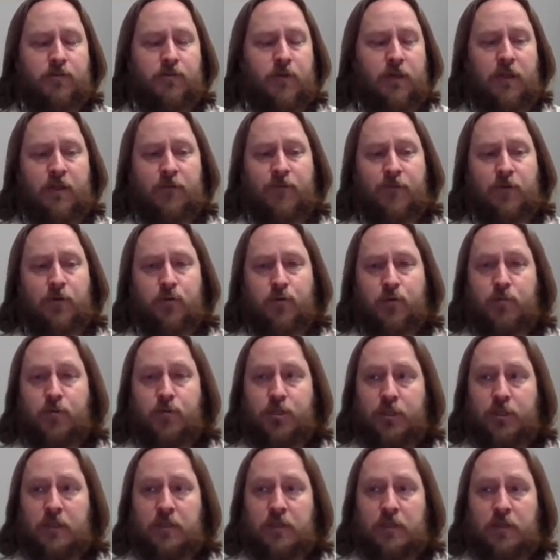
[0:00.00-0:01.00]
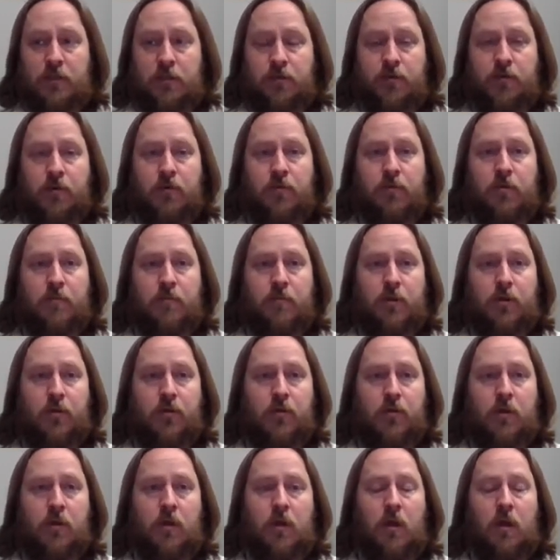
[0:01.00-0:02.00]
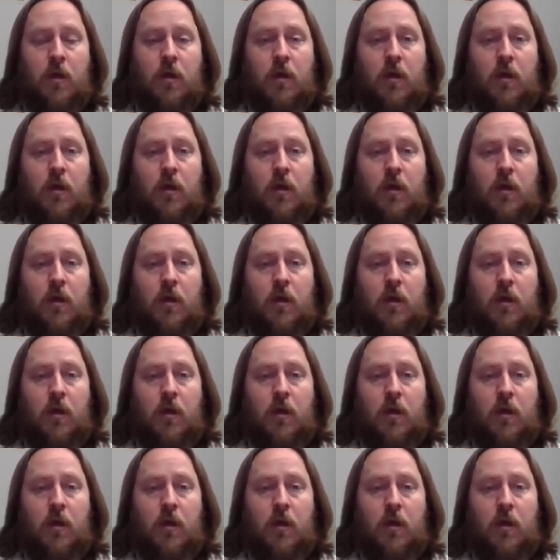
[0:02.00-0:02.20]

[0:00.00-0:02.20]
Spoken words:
running virtual machines on your own computer,